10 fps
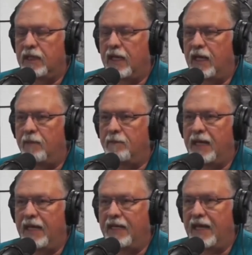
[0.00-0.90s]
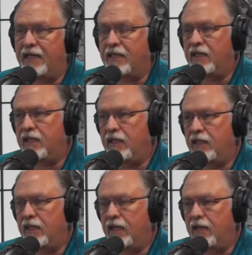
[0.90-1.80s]
And that,
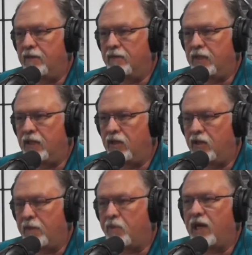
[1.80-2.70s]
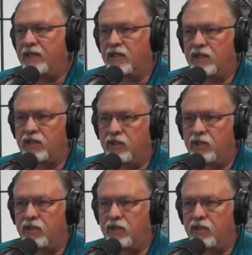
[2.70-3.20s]
that price is